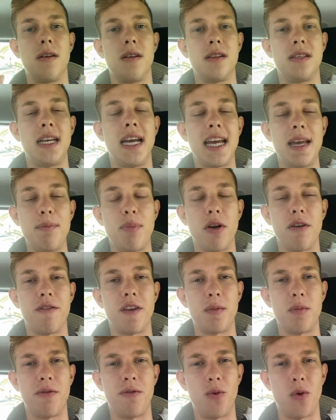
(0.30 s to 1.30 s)
Taking
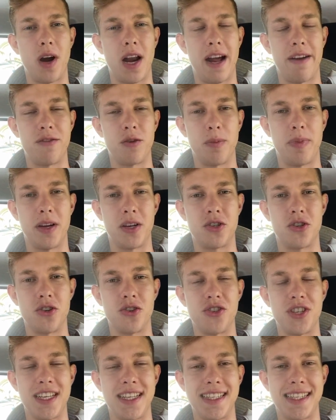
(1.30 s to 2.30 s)
perfect before and after
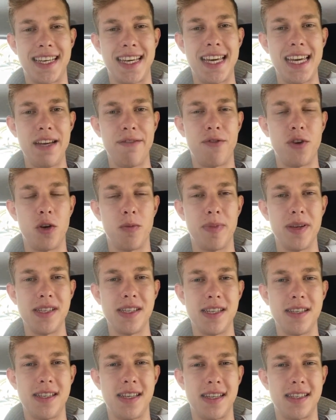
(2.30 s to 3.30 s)
pictures is key for your
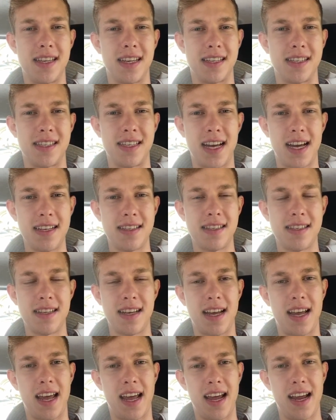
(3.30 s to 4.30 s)
business's success.
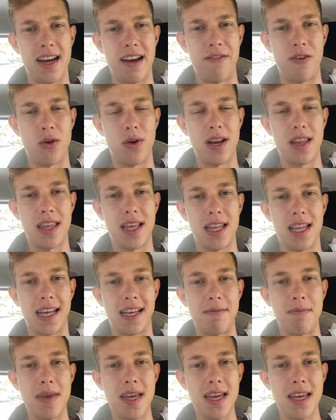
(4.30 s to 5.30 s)
And if you're anything
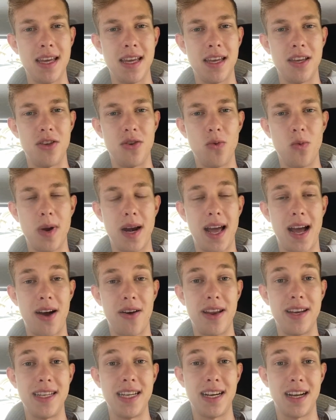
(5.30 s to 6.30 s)
like me, you went
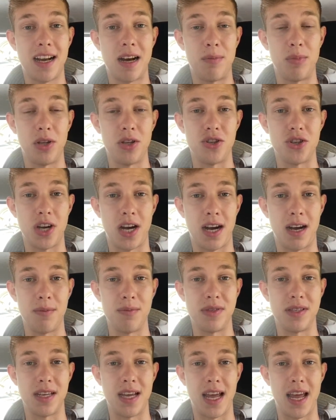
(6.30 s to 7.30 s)
out and did a couple of
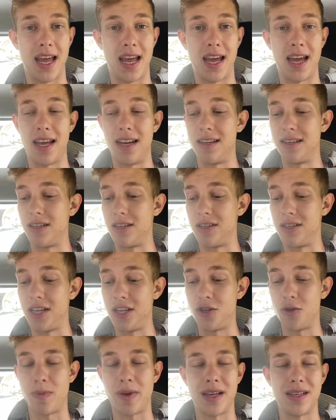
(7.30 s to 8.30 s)
jobs and
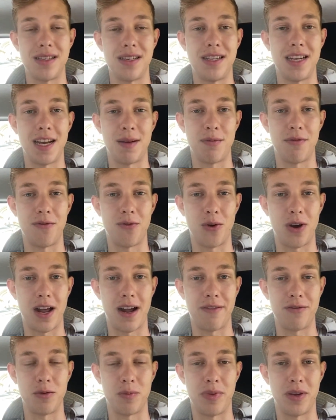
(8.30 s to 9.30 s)
did your best to take before and
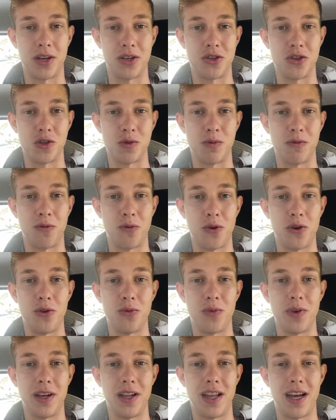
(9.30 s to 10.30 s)
after pictures before you
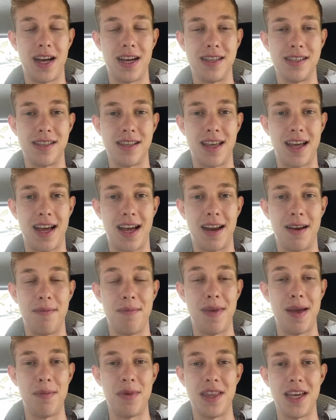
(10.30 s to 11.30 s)
realized that
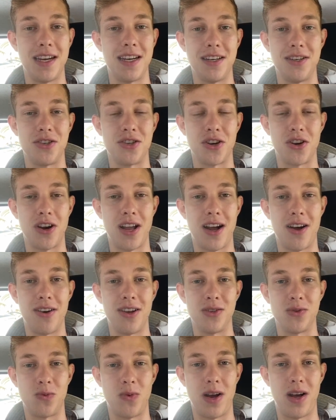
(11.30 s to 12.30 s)
maybe they didn't turn out
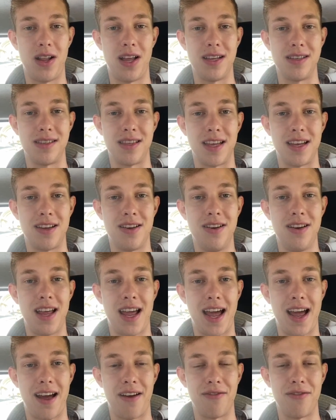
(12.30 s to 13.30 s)
as well as they could
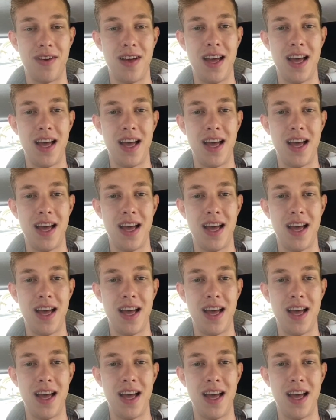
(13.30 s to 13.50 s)
have,